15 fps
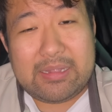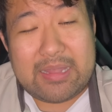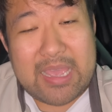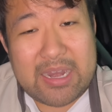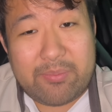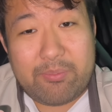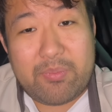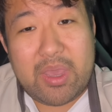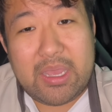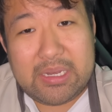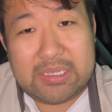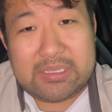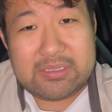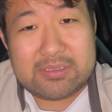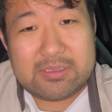lot of
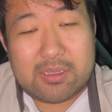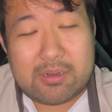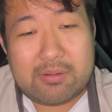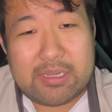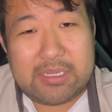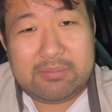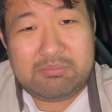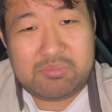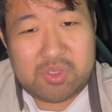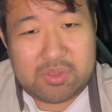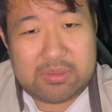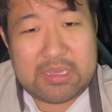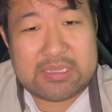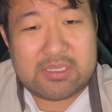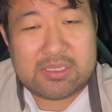money, all right? So
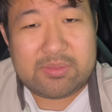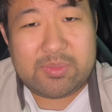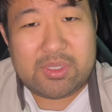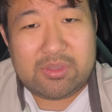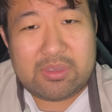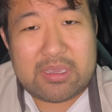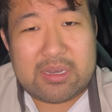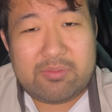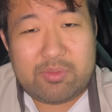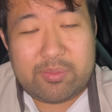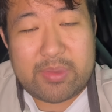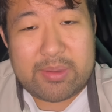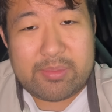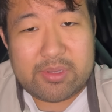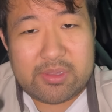that's something you got to
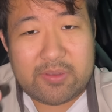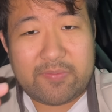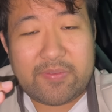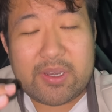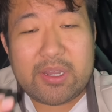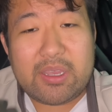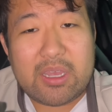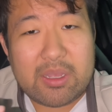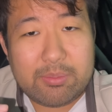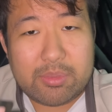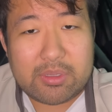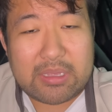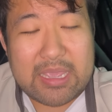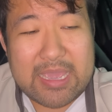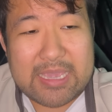remember. They're very
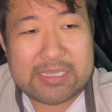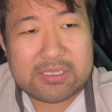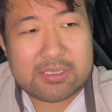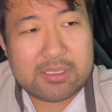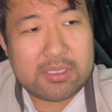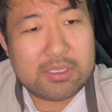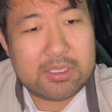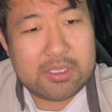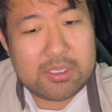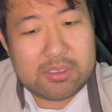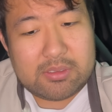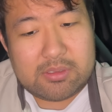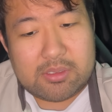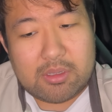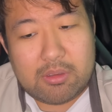humble guys.
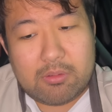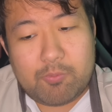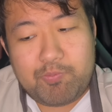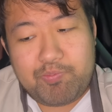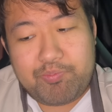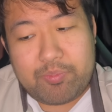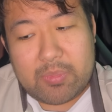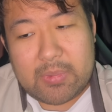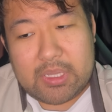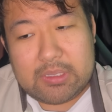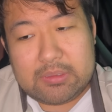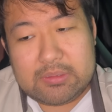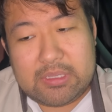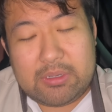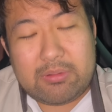So
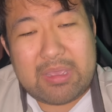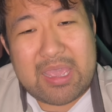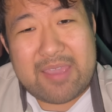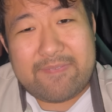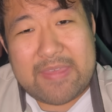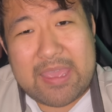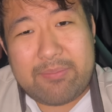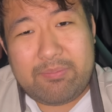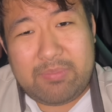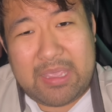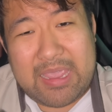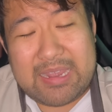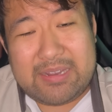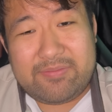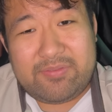they don't have that
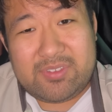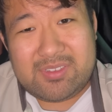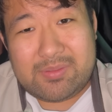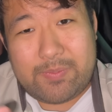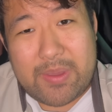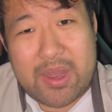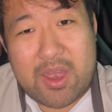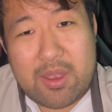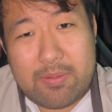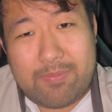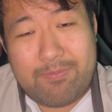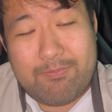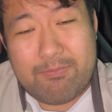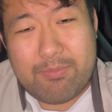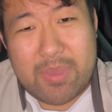kind of spare
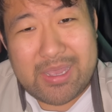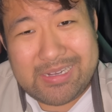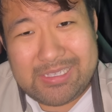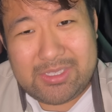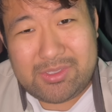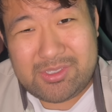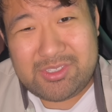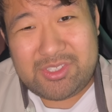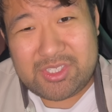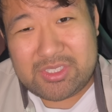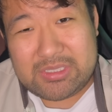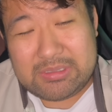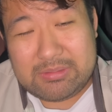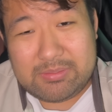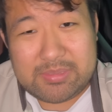money to
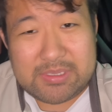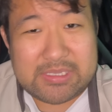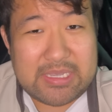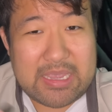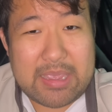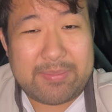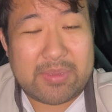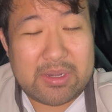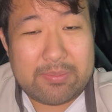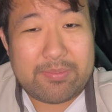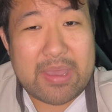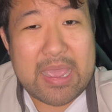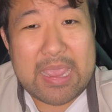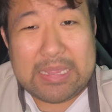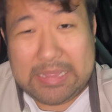just say, I'm going to
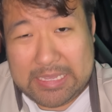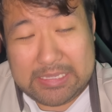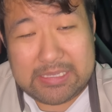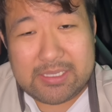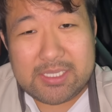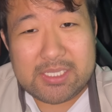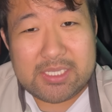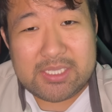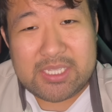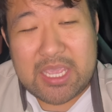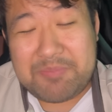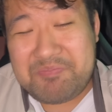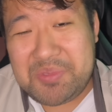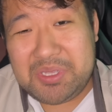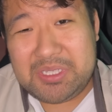buy like
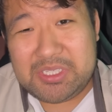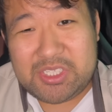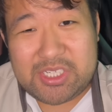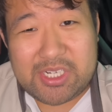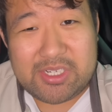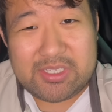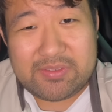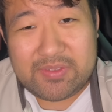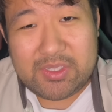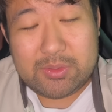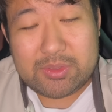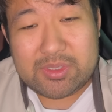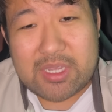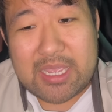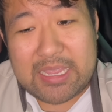ten million shares of N I O
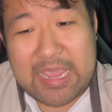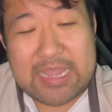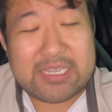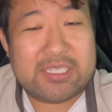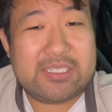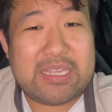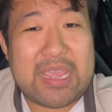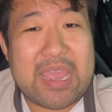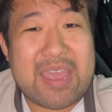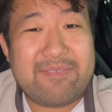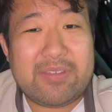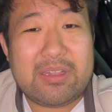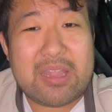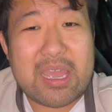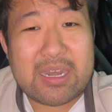stock. Actually, they have a
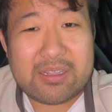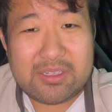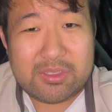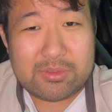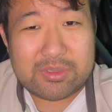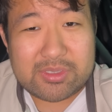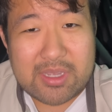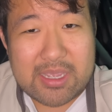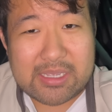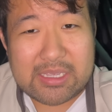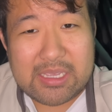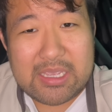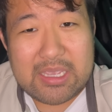lot of N I O stock,